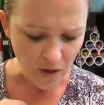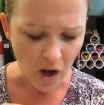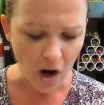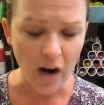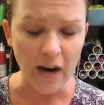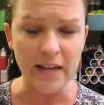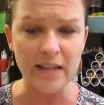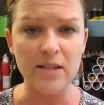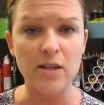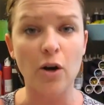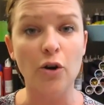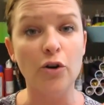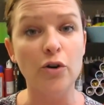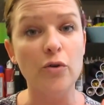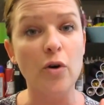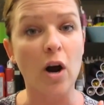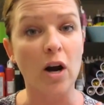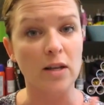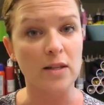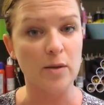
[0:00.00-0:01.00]
All right, so new
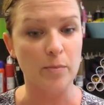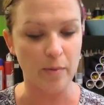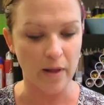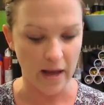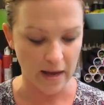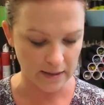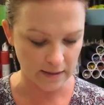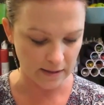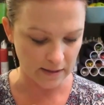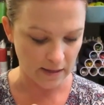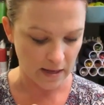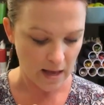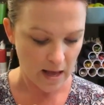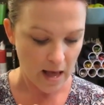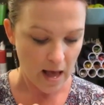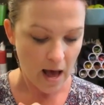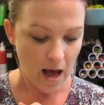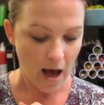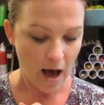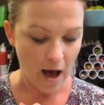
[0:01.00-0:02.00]
art supplies.
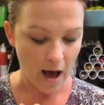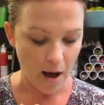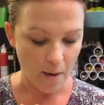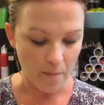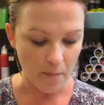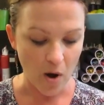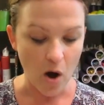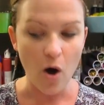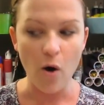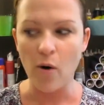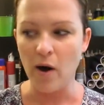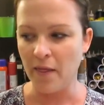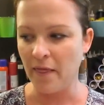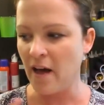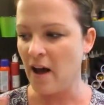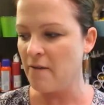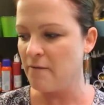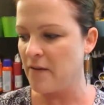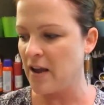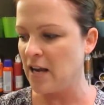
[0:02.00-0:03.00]
Um, oh, I'm
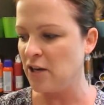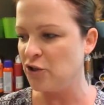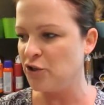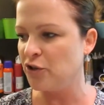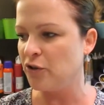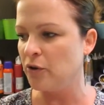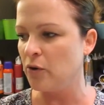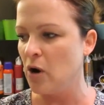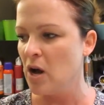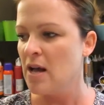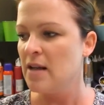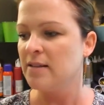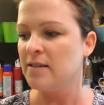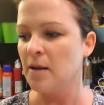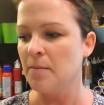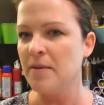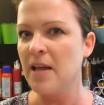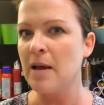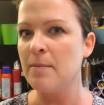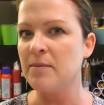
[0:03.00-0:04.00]
not vain too.
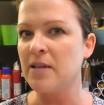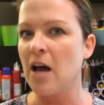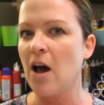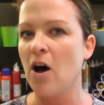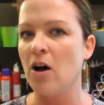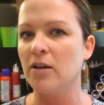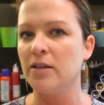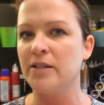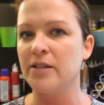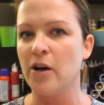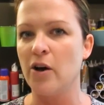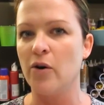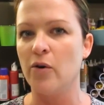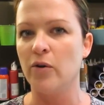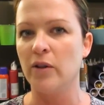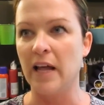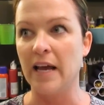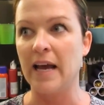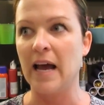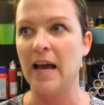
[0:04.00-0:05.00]
Sometimes I also,
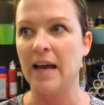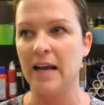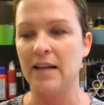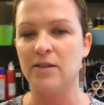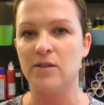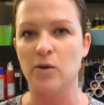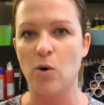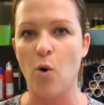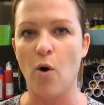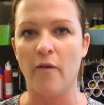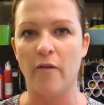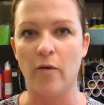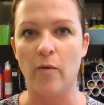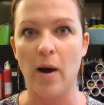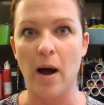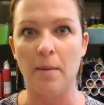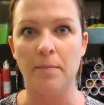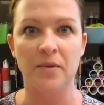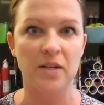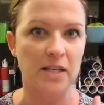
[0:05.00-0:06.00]
like, I get so
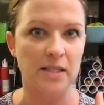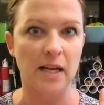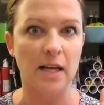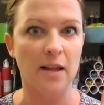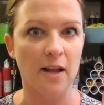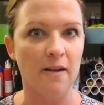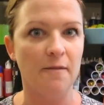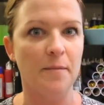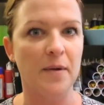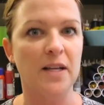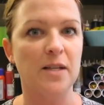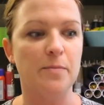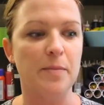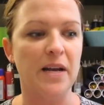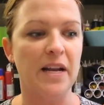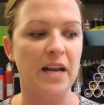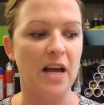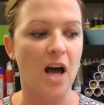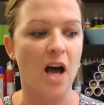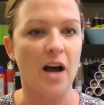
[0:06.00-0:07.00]
overwhelmed because I love mixed
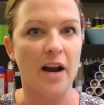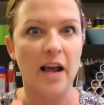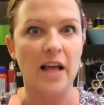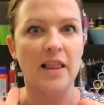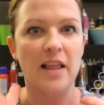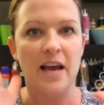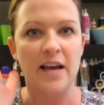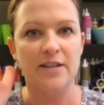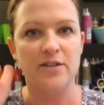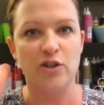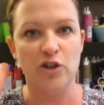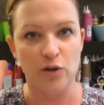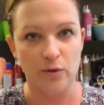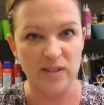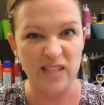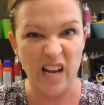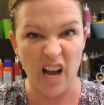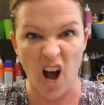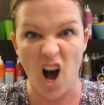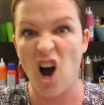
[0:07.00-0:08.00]
media and I like to
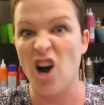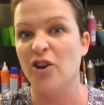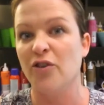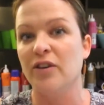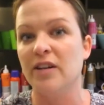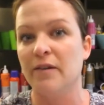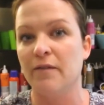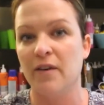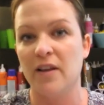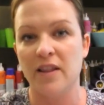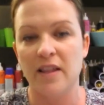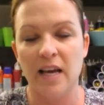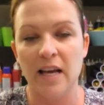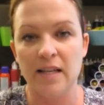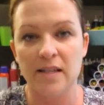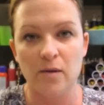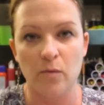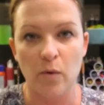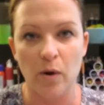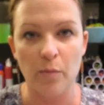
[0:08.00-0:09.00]
use like a hundred different
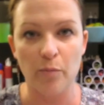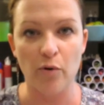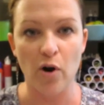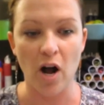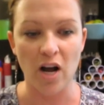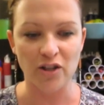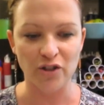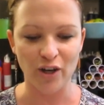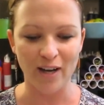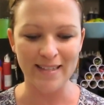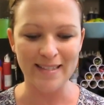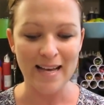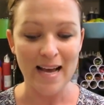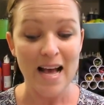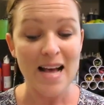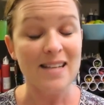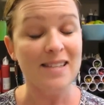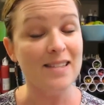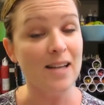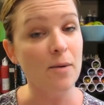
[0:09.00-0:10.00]
things in one project.
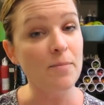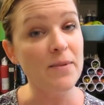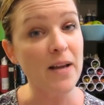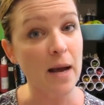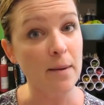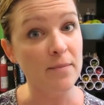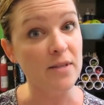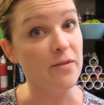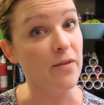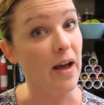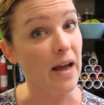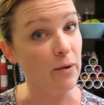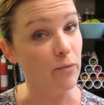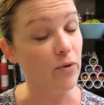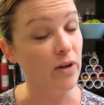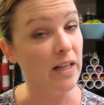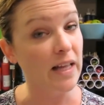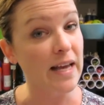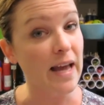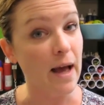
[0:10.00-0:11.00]
Sometimes if I
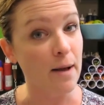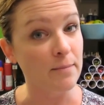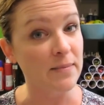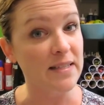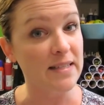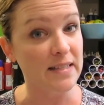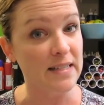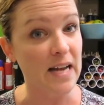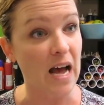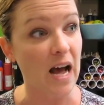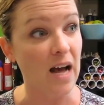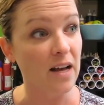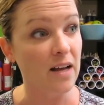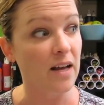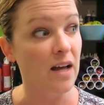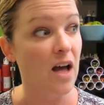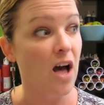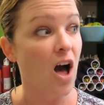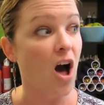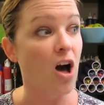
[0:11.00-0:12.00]
really am stuck,
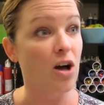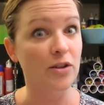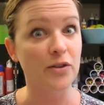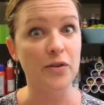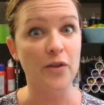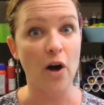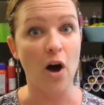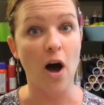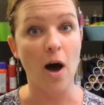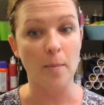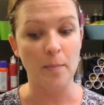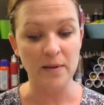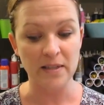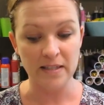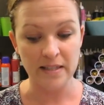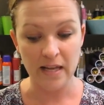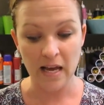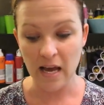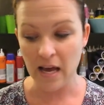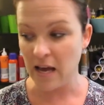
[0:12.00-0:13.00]
I'll do the
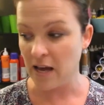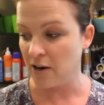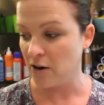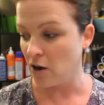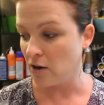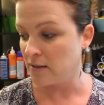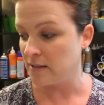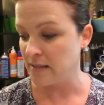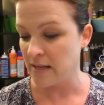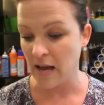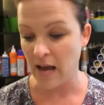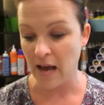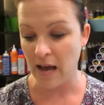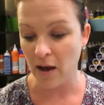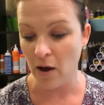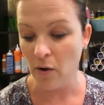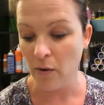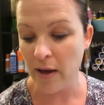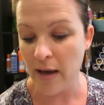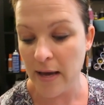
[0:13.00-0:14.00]
opposite and I'll
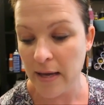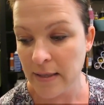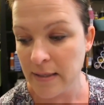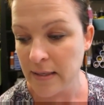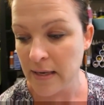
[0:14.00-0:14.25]
say, okay,